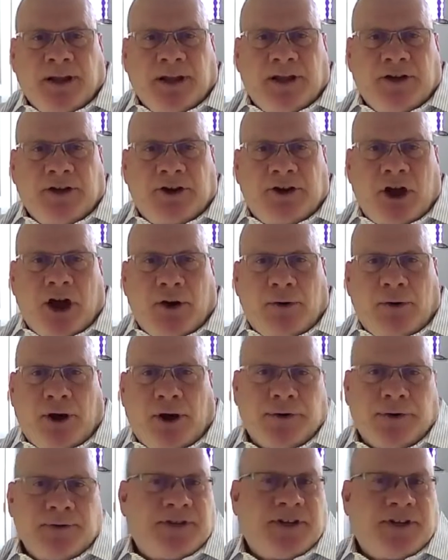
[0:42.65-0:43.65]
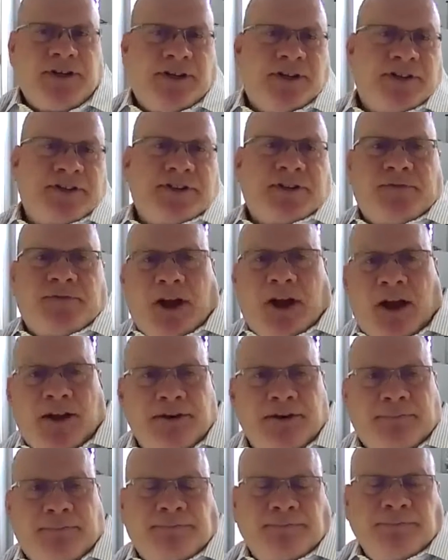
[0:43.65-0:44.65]
in co-hosting this
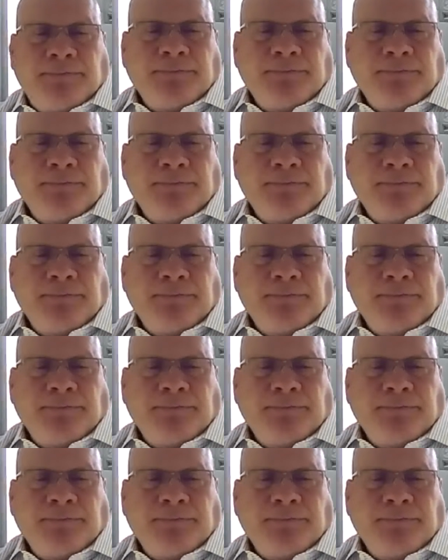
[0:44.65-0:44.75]
event.